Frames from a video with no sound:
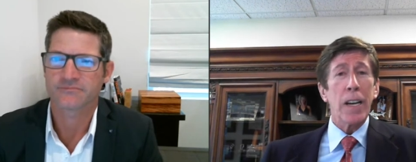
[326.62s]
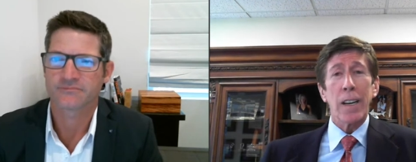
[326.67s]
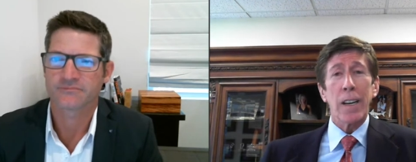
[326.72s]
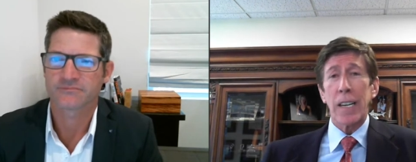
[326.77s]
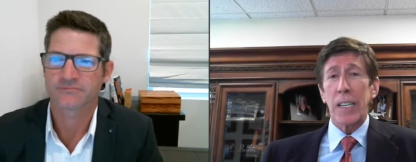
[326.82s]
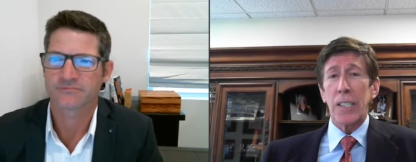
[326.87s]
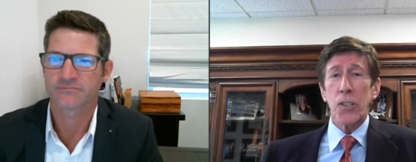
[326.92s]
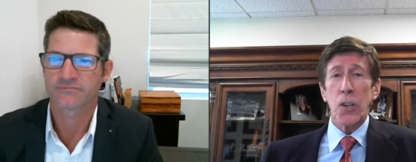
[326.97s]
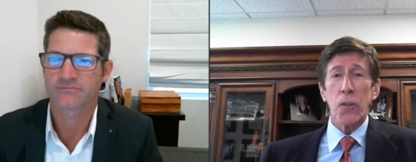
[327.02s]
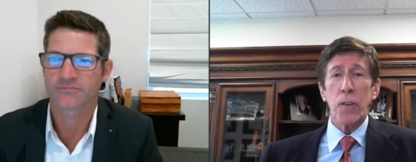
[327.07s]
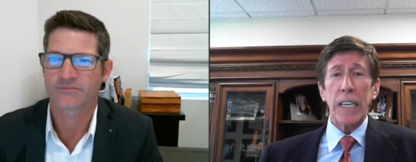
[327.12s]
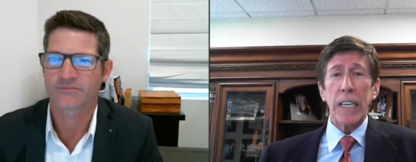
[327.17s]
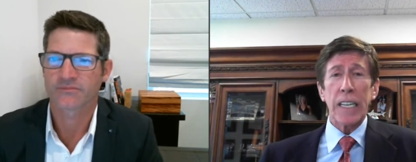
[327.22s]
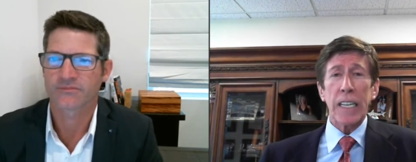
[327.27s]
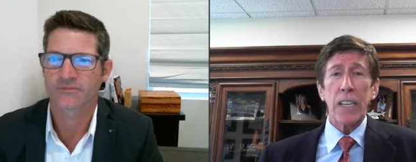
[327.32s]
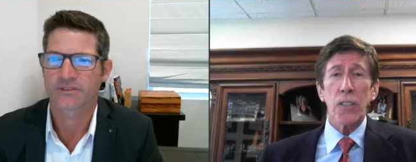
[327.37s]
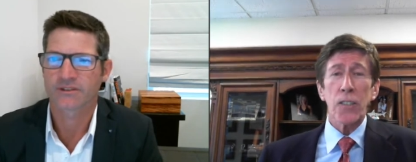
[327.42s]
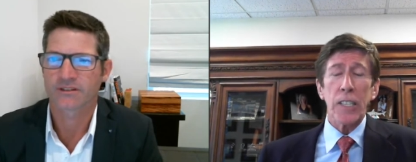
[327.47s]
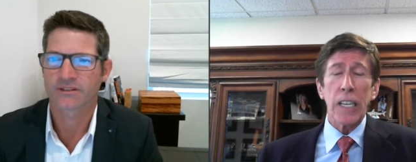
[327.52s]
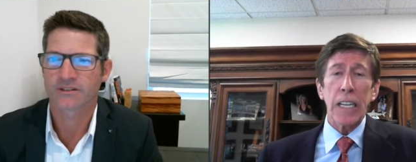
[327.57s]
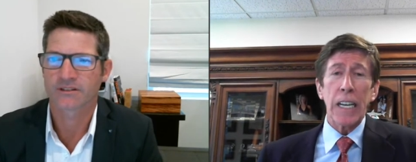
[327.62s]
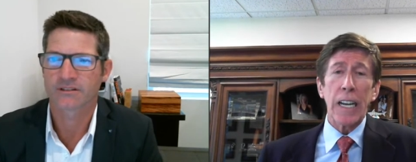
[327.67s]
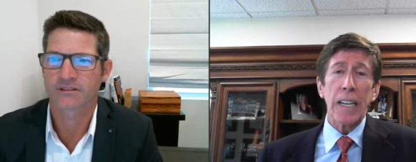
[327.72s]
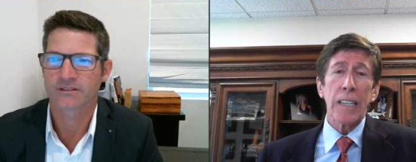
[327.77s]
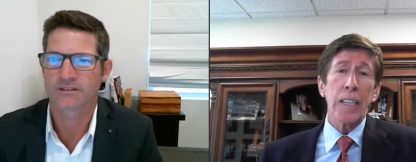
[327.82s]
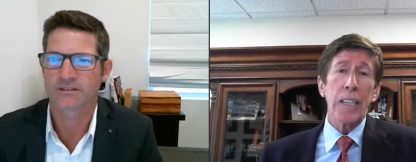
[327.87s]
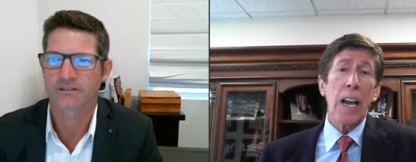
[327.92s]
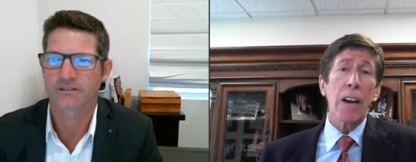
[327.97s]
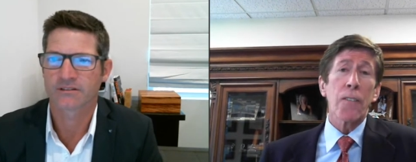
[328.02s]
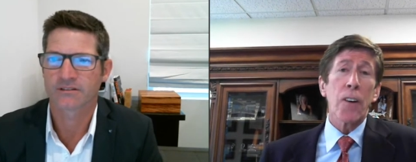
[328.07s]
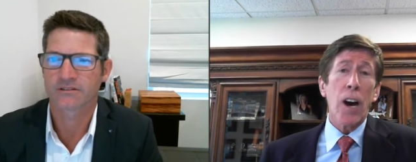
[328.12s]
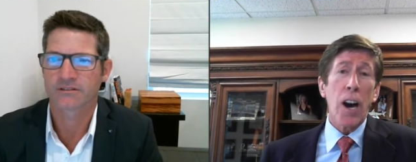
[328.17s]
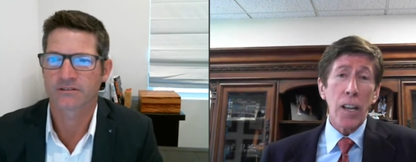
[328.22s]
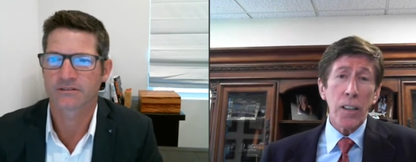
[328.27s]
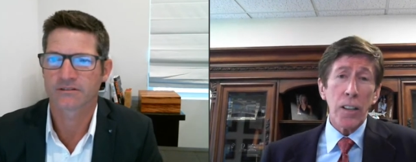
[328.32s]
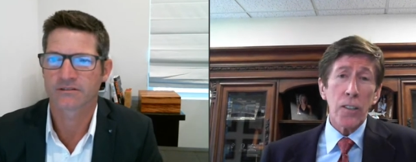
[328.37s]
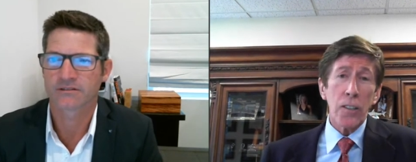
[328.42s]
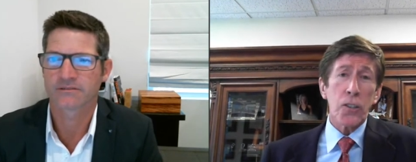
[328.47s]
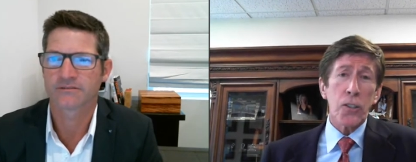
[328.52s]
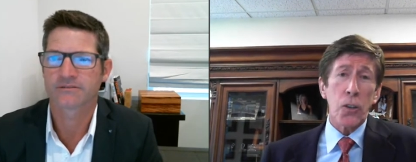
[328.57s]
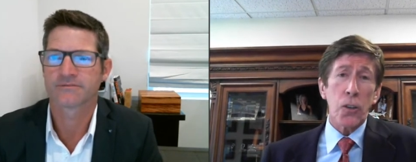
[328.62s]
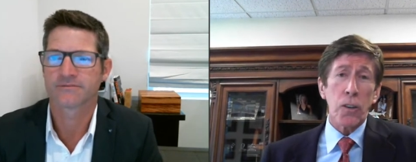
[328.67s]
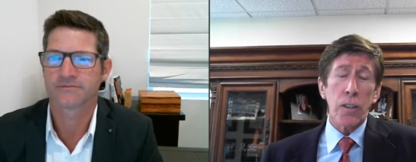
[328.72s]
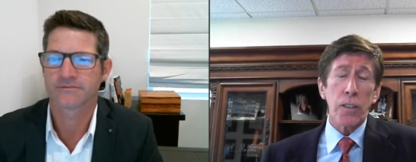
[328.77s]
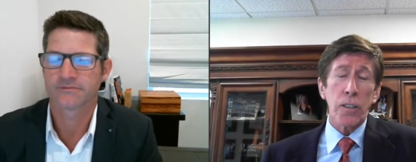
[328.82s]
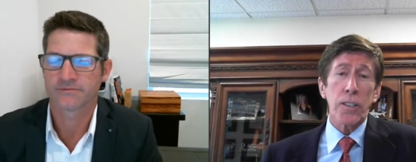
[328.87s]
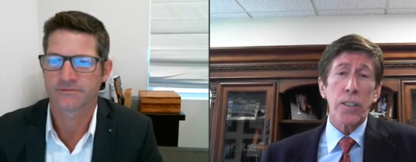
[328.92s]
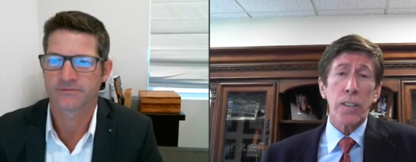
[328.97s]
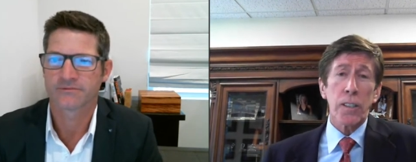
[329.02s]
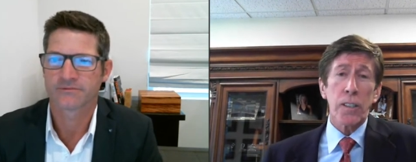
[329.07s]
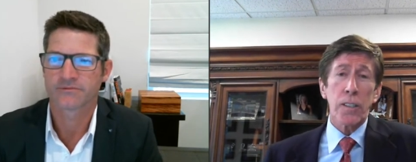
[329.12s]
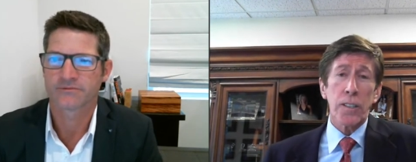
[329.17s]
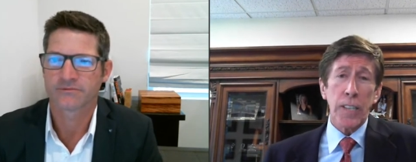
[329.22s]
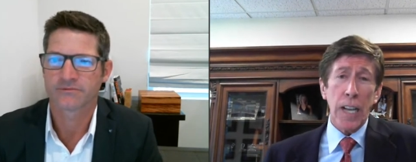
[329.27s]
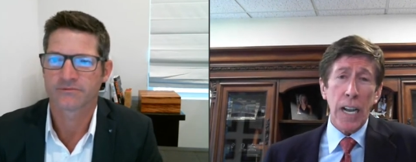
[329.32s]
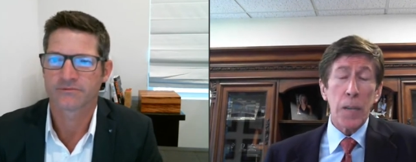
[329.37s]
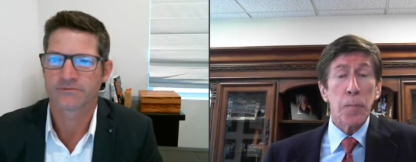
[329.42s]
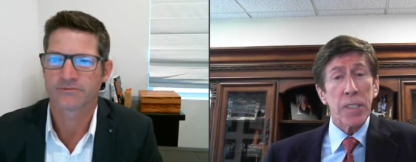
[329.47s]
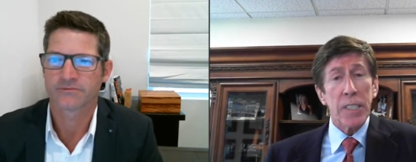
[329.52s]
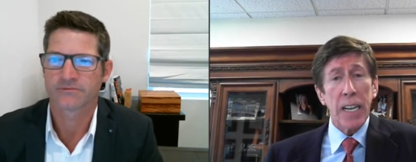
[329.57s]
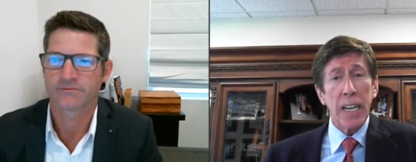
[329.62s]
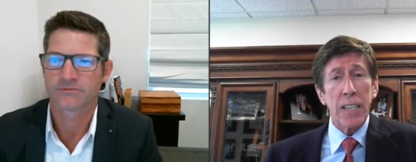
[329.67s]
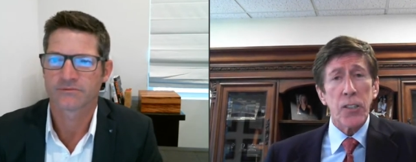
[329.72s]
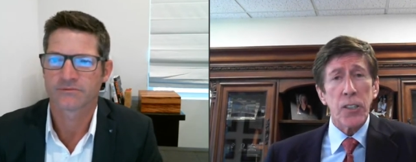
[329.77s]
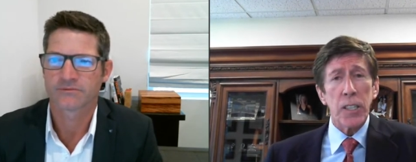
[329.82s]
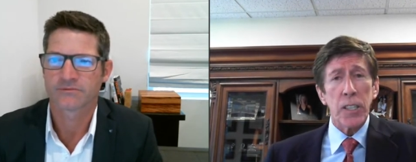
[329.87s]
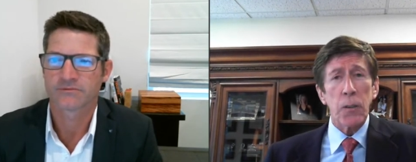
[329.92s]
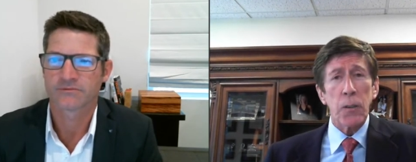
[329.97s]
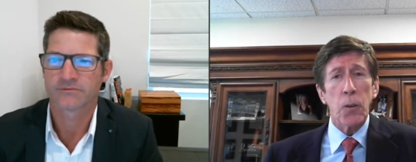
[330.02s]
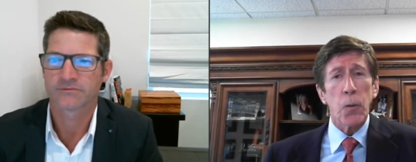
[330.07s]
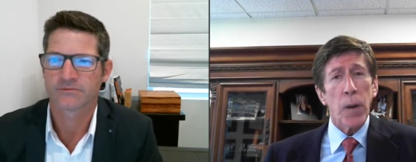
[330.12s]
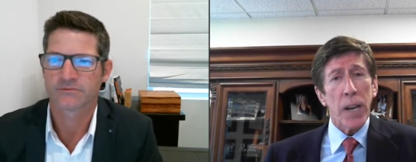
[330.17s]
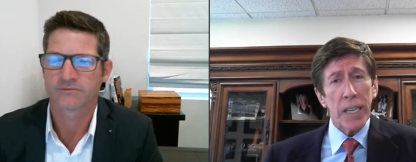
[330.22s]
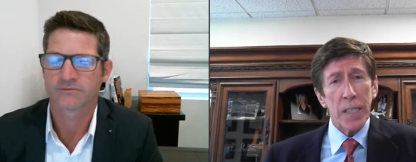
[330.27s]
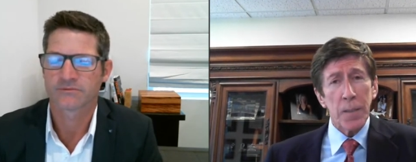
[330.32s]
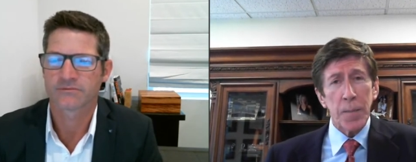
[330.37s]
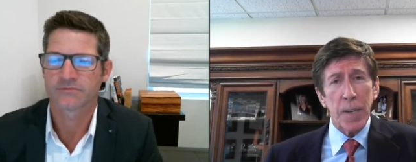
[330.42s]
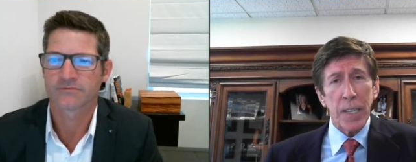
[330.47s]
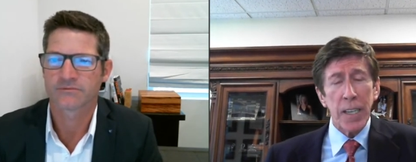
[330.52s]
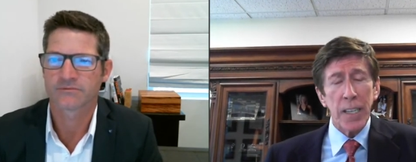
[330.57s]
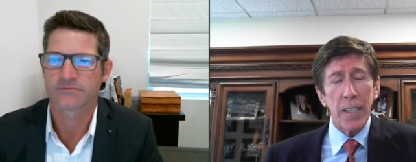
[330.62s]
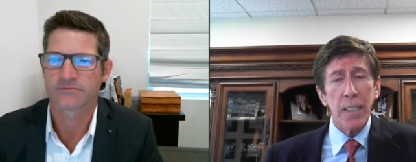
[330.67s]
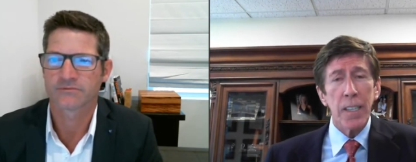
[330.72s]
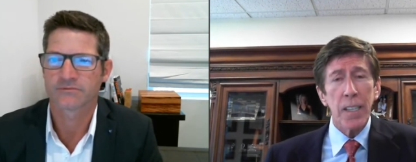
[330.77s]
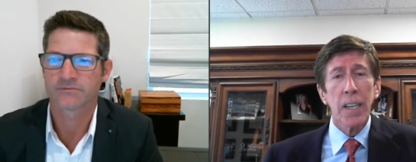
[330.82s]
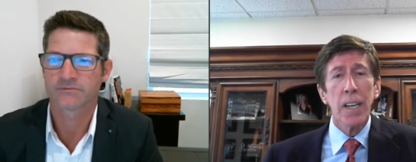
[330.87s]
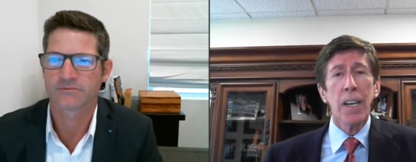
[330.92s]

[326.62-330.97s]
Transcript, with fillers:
Speaker 1: he's already guilty. And you have other jurors saying potentially, well, wait a minute.